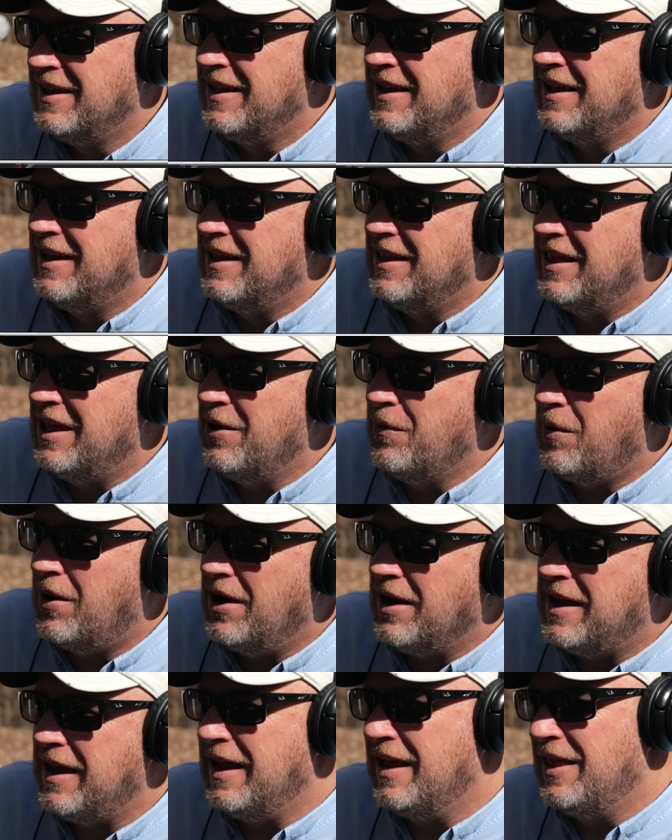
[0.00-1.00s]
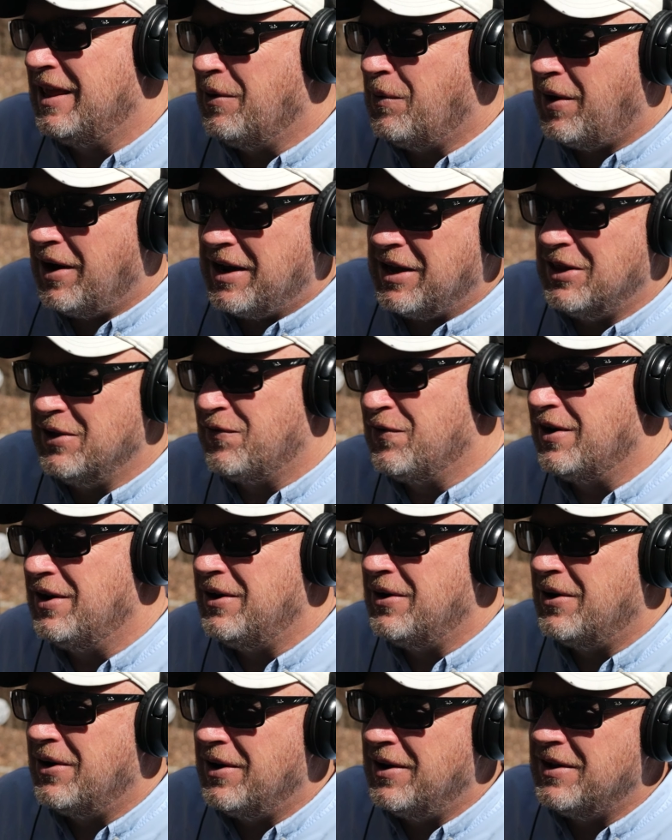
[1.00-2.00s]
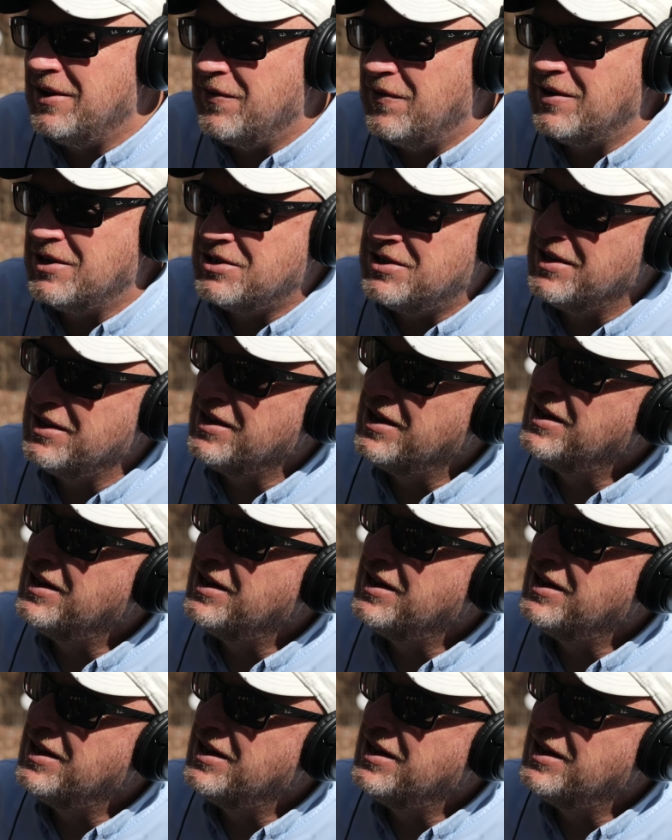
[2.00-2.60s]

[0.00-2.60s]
They walk in the front door, and the first thing